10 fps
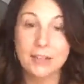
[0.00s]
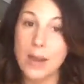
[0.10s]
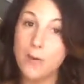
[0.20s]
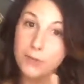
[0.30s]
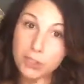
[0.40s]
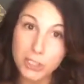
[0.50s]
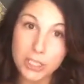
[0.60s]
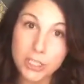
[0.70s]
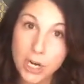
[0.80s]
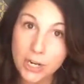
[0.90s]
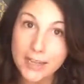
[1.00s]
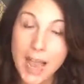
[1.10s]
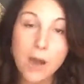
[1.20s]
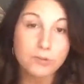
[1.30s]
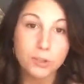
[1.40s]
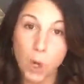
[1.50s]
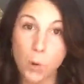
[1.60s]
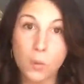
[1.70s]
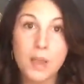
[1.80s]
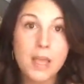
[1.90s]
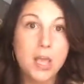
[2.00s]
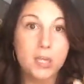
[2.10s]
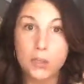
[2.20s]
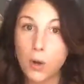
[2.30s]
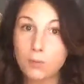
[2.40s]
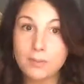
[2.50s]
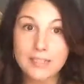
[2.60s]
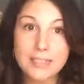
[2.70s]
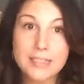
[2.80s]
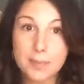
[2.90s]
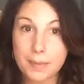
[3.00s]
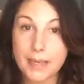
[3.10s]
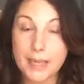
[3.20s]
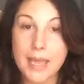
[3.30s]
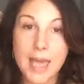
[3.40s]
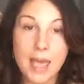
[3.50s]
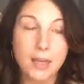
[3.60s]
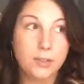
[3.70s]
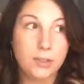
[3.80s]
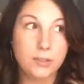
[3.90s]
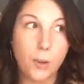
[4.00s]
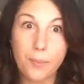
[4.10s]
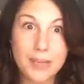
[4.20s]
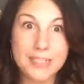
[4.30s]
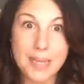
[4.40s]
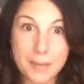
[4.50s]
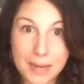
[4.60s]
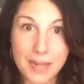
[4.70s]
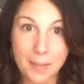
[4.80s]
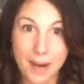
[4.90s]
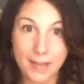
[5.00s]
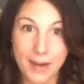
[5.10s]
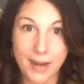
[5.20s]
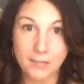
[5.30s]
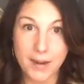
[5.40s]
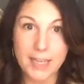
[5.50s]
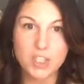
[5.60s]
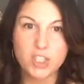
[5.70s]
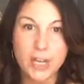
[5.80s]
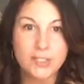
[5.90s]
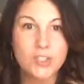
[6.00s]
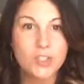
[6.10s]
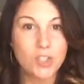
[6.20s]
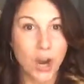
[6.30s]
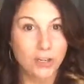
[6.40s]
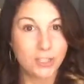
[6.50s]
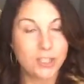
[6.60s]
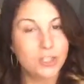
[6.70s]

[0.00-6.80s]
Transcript: Now, if you're just starting out, don't be intimidated by that, right? Just start